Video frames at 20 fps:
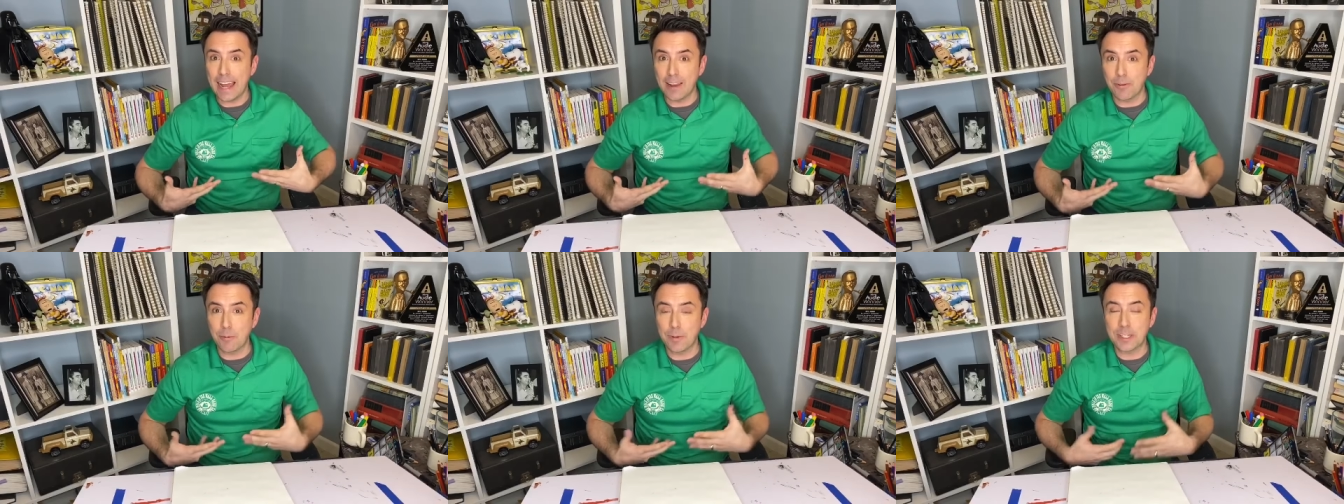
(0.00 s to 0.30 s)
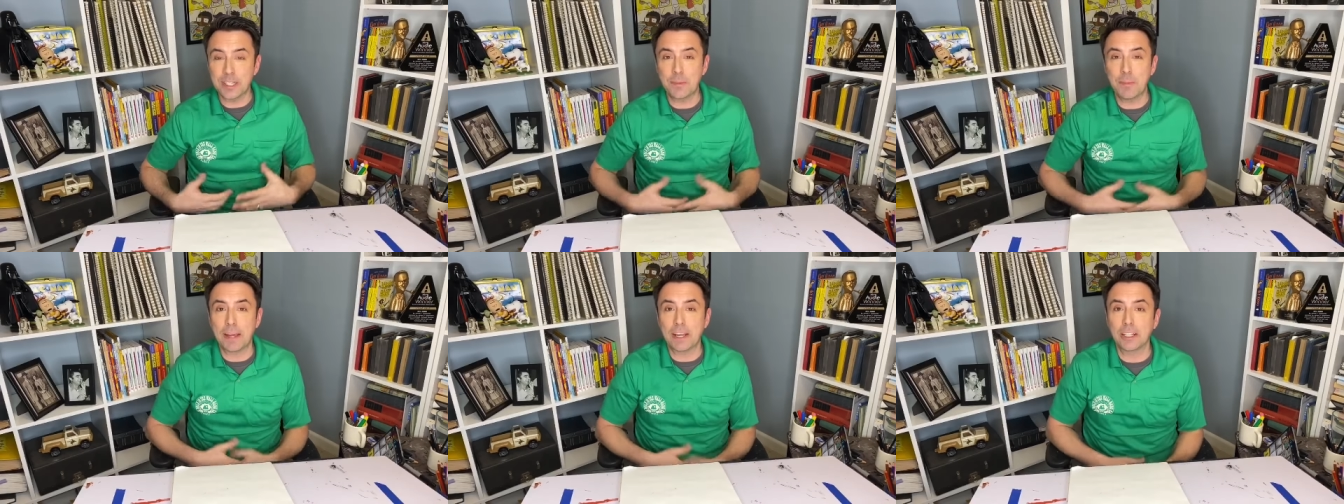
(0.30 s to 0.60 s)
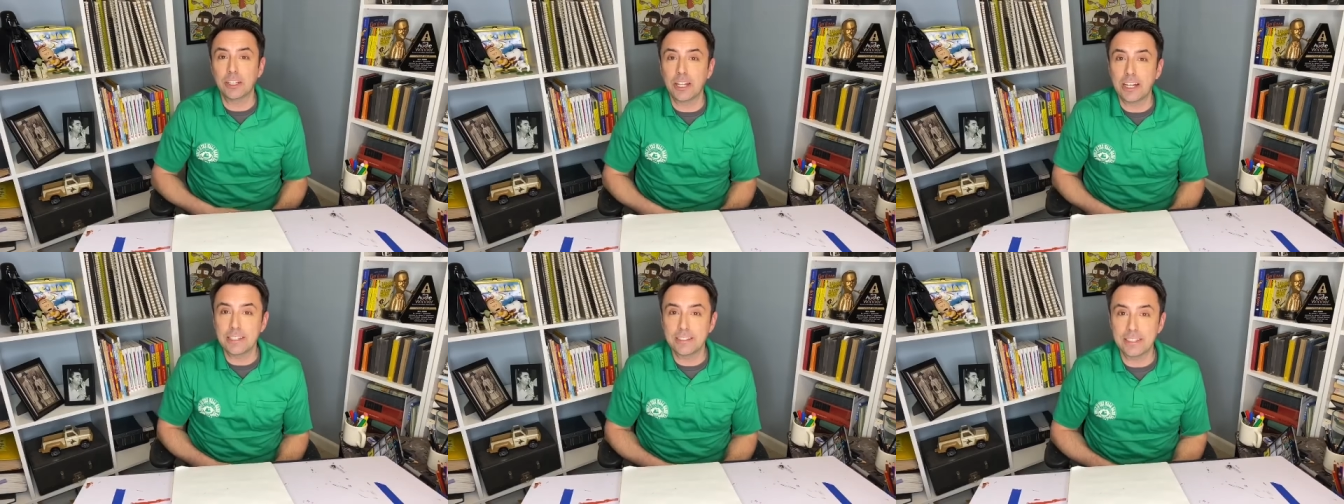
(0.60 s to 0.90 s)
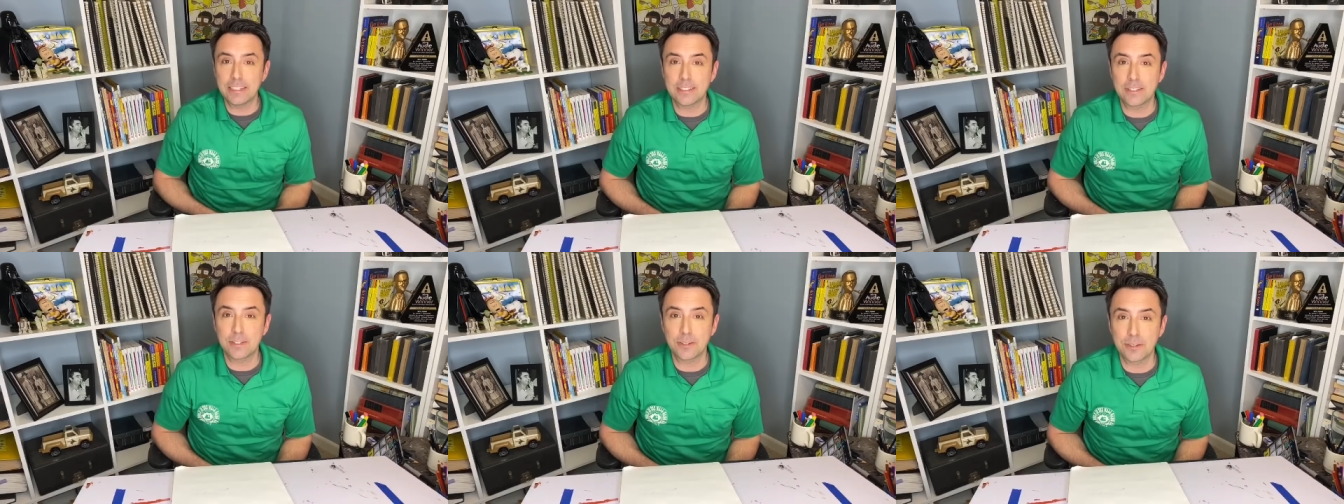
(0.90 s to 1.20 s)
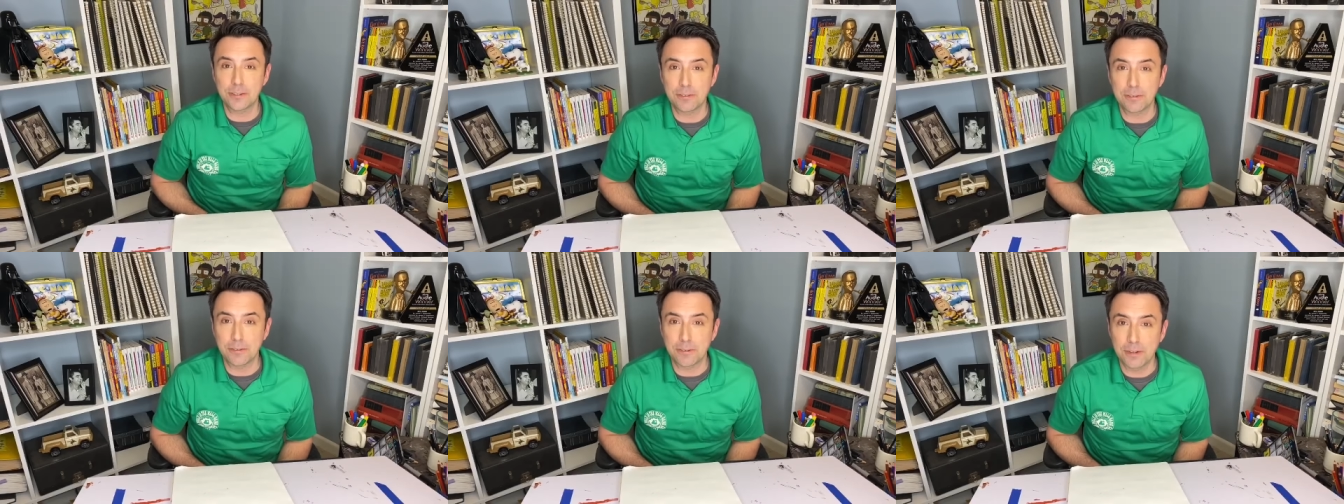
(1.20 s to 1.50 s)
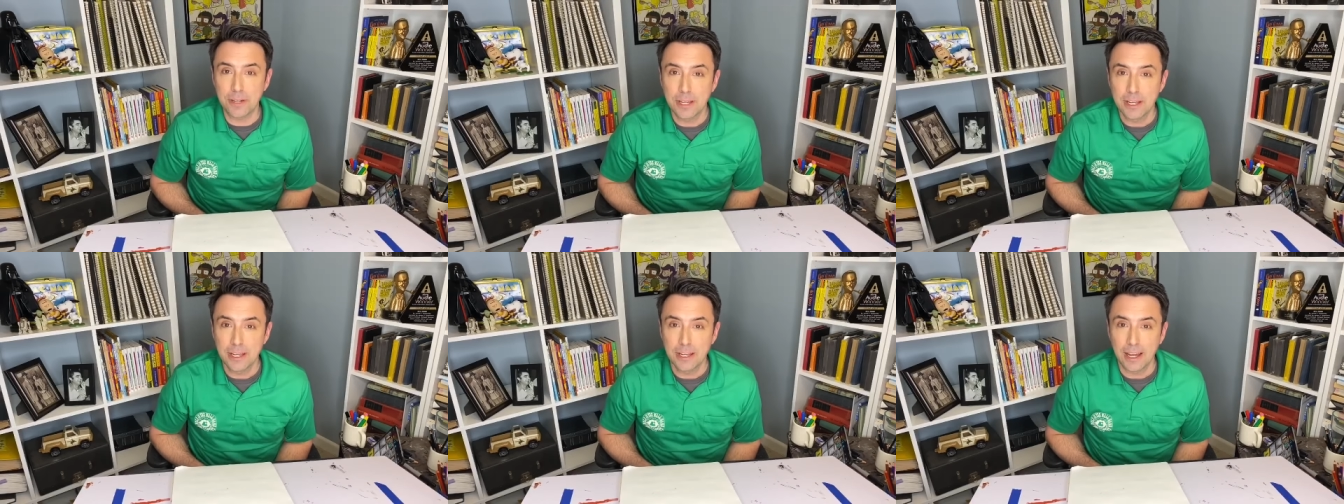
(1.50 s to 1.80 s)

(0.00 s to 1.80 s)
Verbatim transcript: I went to my closet to